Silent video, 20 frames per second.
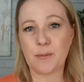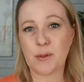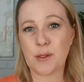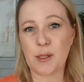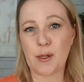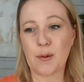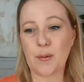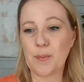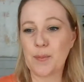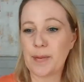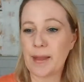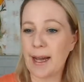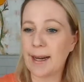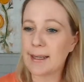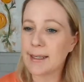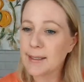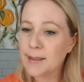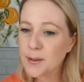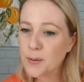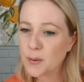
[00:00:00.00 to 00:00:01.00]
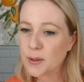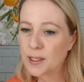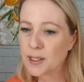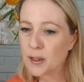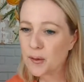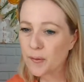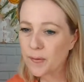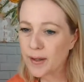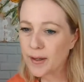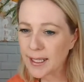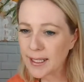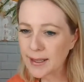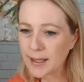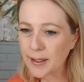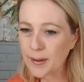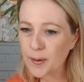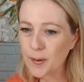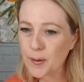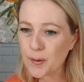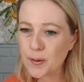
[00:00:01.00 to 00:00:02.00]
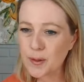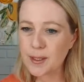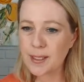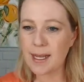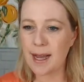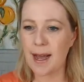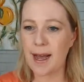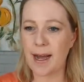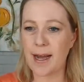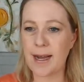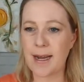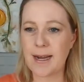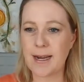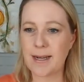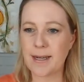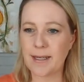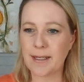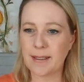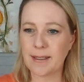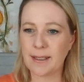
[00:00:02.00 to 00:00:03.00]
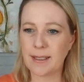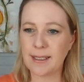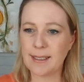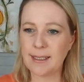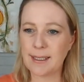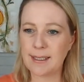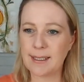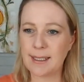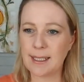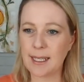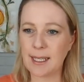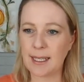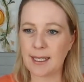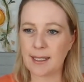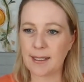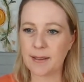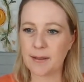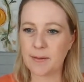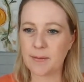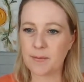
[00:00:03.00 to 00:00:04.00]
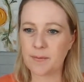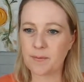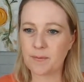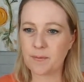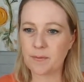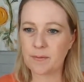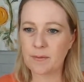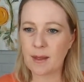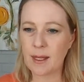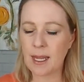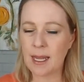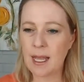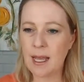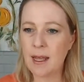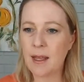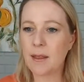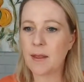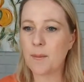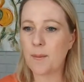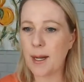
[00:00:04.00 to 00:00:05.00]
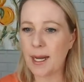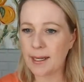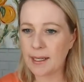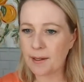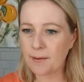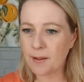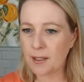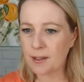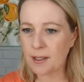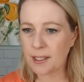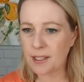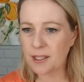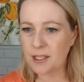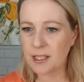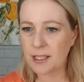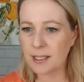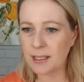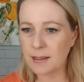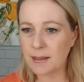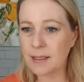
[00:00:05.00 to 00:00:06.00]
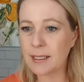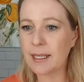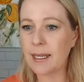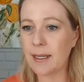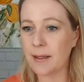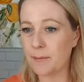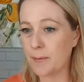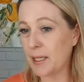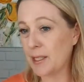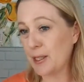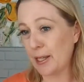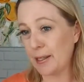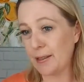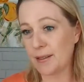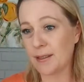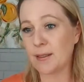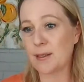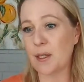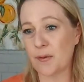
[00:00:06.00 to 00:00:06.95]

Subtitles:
So that is where you find those. Let's see. Potty regression. Yeah, my child